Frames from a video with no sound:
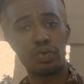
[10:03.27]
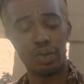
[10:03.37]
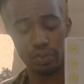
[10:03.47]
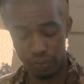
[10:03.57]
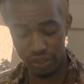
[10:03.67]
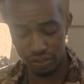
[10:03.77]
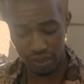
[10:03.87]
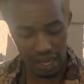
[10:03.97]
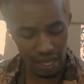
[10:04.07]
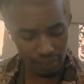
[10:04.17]
with what you
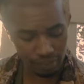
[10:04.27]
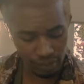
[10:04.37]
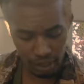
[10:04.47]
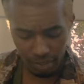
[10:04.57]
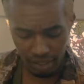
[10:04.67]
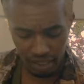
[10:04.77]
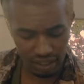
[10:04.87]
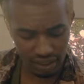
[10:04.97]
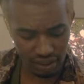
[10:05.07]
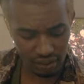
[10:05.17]
got
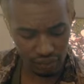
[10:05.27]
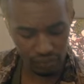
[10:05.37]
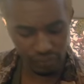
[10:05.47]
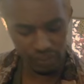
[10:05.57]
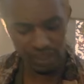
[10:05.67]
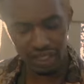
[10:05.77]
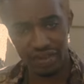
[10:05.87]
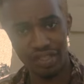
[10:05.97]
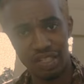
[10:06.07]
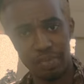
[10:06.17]
because there's a lot
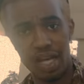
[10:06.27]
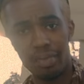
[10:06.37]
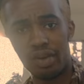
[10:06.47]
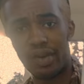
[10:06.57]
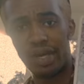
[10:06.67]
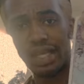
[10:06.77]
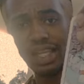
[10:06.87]
of judgment coming around that.